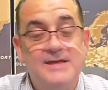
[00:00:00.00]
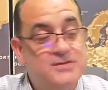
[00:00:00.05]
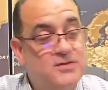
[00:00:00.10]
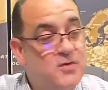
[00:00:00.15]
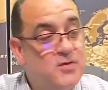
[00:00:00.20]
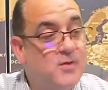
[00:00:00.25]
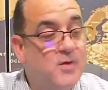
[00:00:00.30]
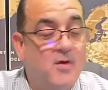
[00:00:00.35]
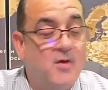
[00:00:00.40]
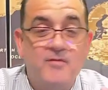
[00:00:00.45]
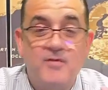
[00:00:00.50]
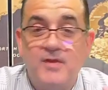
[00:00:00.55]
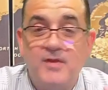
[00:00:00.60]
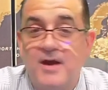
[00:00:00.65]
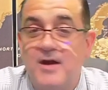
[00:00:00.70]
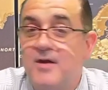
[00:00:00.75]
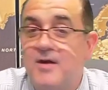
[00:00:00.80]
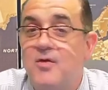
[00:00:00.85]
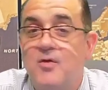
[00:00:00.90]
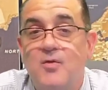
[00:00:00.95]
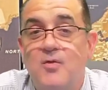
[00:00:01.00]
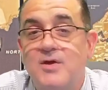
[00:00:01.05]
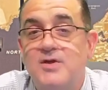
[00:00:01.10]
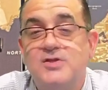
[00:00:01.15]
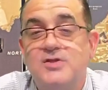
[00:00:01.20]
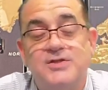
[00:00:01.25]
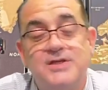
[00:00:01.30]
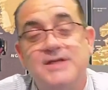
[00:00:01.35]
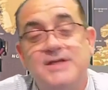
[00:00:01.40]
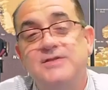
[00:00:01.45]
doing over there or what
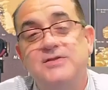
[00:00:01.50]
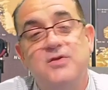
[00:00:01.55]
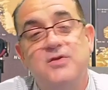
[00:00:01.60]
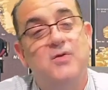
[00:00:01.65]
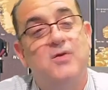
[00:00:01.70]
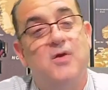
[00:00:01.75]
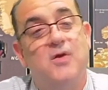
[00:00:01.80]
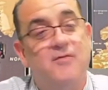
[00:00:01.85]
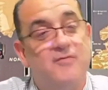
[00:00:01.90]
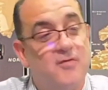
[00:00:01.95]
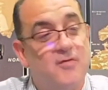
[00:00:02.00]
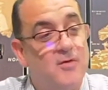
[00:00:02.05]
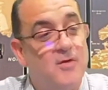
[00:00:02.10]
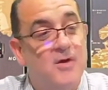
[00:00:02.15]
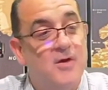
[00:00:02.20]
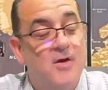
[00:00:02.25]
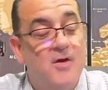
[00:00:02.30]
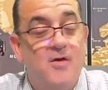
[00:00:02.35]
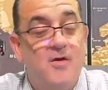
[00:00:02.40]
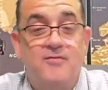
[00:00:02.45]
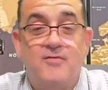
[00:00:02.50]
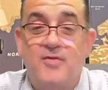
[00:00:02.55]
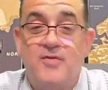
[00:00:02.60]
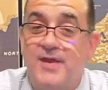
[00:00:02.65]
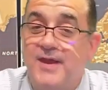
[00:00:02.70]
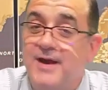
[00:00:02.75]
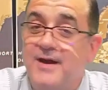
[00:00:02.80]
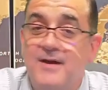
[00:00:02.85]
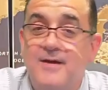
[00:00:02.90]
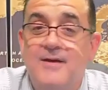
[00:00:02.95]
she's doing over
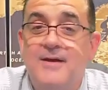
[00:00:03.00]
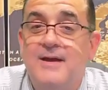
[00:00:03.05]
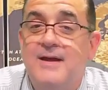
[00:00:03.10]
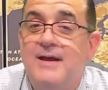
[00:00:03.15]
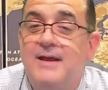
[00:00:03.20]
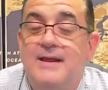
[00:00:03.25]
there.